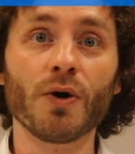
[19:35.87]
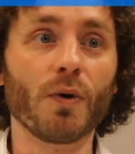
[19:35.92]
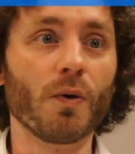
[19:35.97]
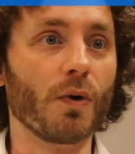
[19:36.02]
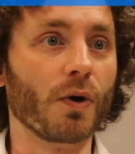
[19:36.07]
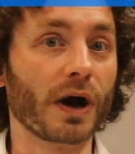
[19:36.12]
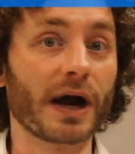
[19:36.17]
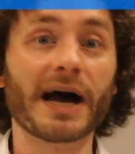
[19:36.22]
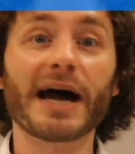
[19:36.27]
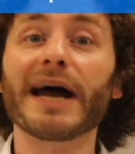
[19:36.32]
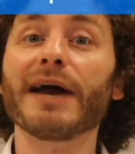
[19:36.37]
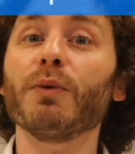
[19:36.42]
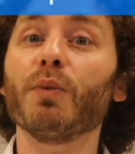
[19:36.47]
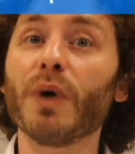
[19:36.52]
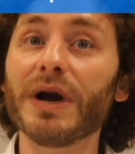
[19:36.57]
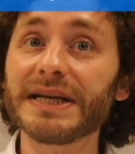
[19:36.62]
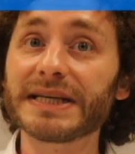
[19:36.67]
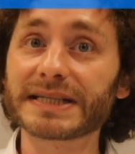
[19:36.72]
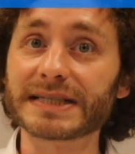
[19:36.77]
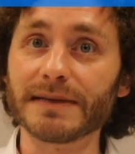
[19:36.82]
or high
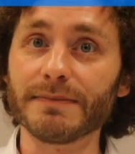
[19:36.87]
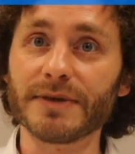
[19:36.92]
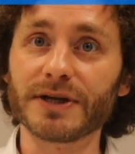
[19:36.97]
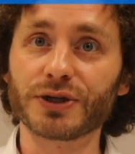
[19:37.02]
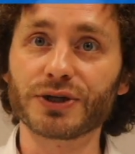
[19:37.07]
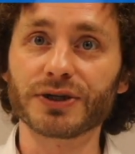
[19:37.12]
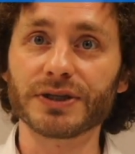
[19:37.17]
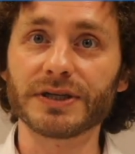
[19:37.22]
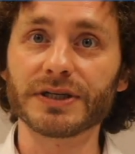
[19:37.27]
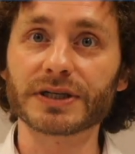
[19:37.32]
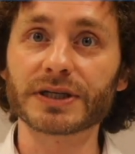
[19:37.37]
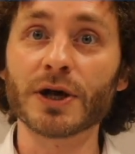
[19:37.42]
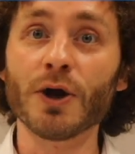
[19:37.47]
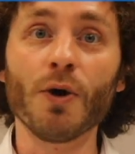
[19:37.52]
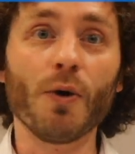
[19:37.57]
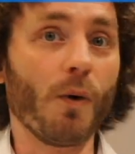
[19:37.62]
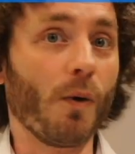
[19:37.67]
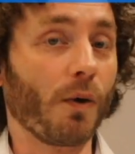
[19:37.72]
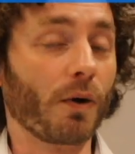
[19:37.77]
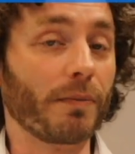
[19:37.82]
waste emissions,
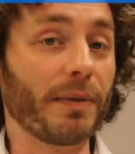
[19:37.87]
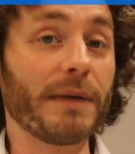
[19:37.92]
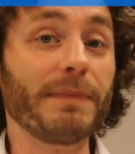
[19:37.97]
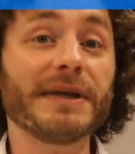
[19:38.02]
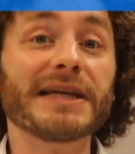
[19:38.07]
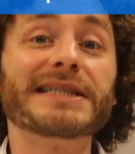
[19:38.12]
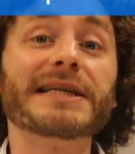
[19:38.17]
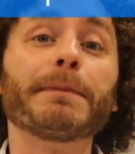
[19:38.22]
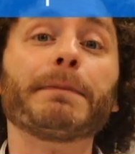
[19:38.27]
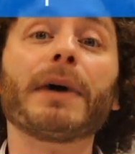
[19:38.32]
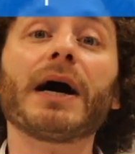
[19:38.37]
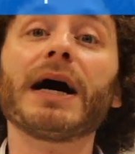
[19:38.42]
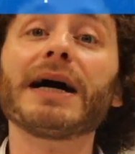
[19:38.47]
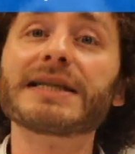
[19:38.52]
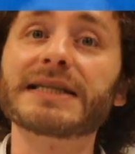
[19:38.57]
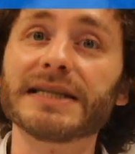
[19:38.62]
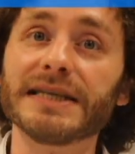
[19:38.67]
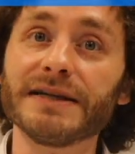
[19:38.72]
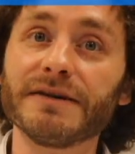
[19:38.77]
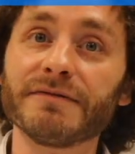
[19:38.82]
or maybe it's a
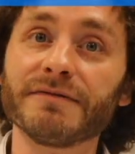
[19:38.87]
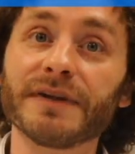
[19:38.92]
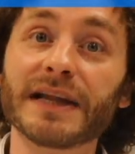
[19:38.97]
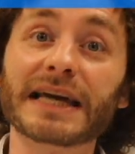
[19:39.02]
positive,